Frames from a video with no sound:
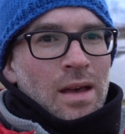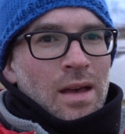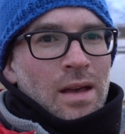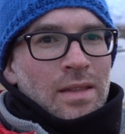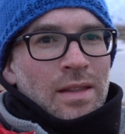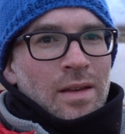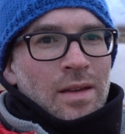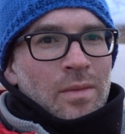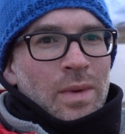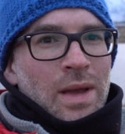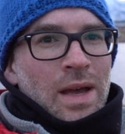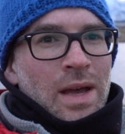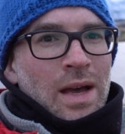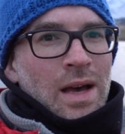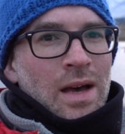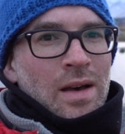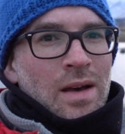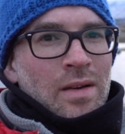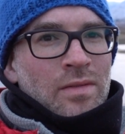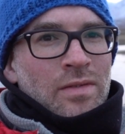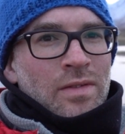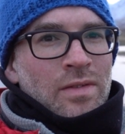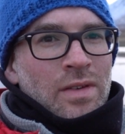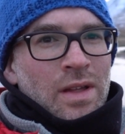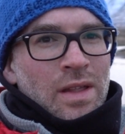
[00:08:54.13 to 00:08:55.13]
and then we
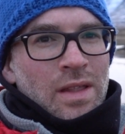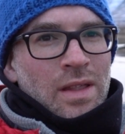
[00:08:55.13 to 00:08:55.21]
have